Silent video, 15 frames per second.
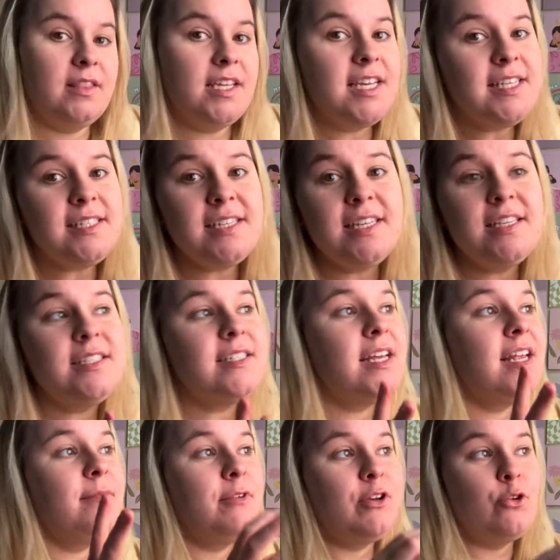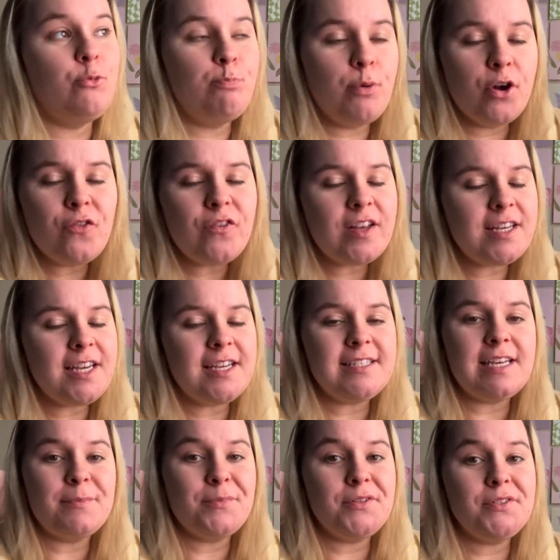This is a perfect
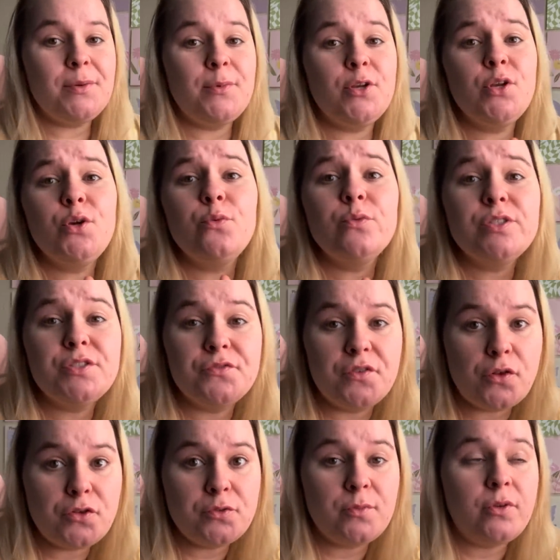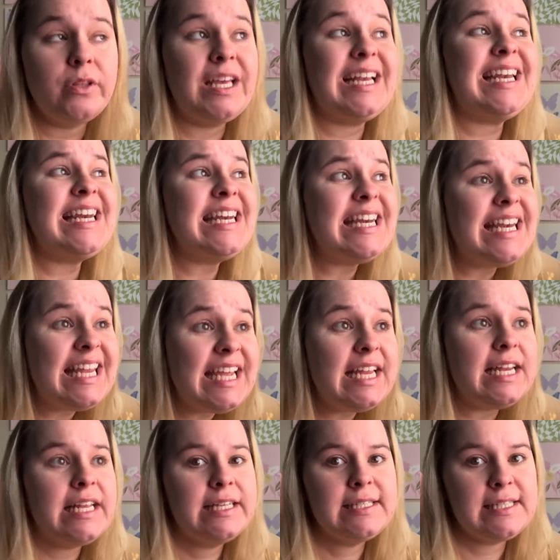example of someone who was vulnerable that
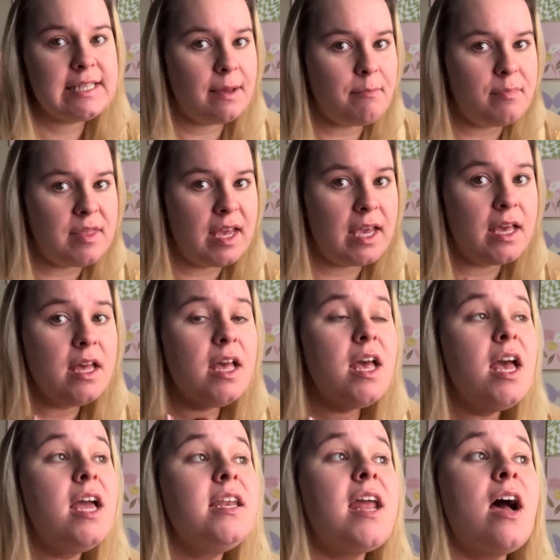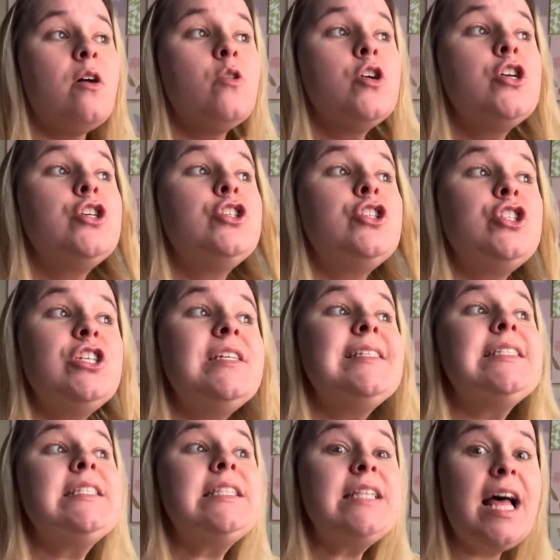needed something. Now, she's
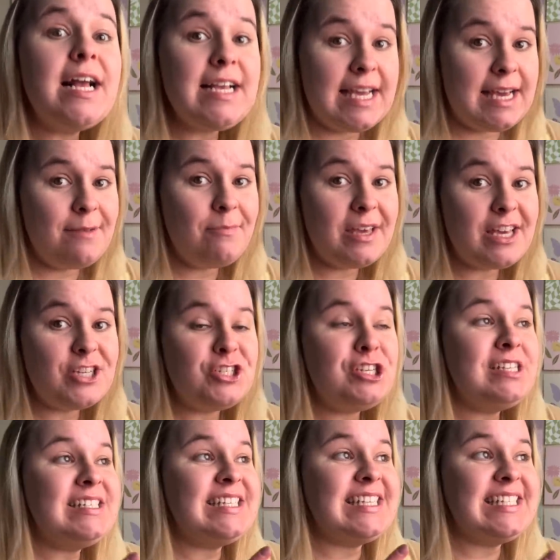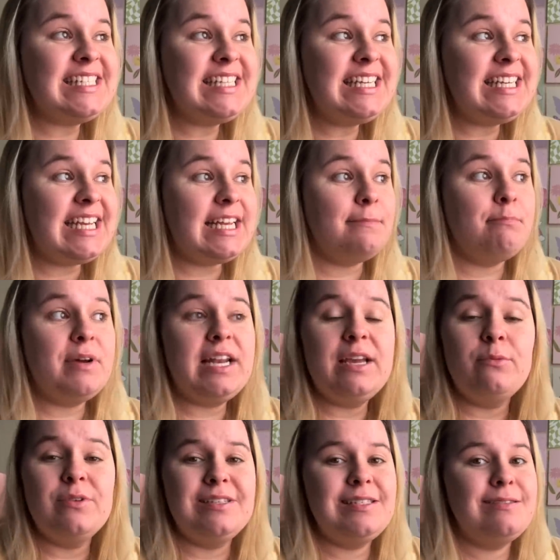lucky because she succeeded, but it
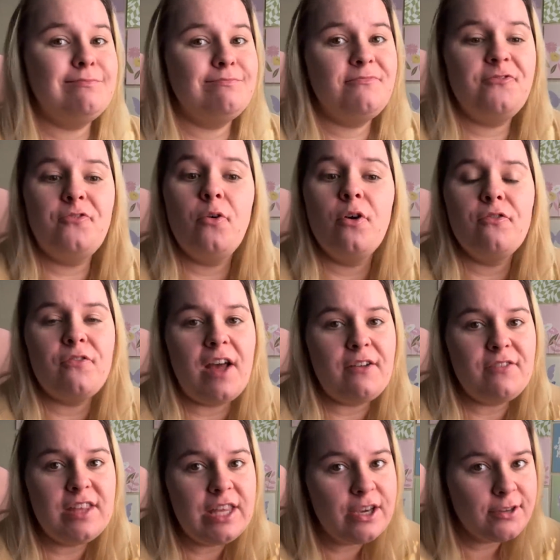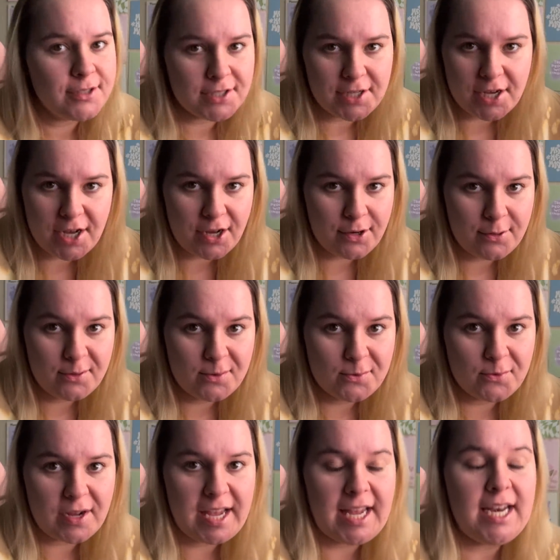was 4 or 5 years ago,
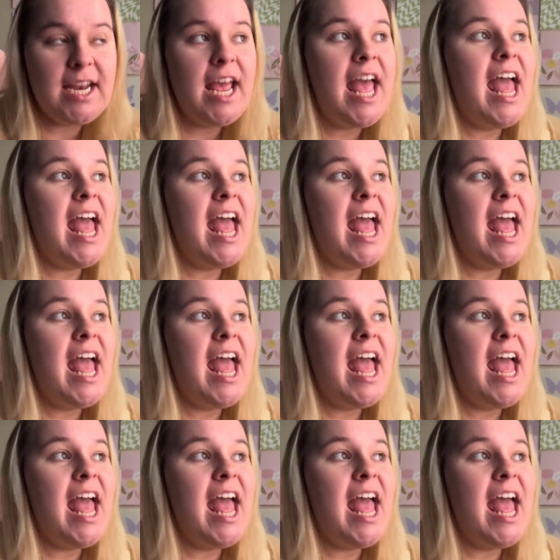right?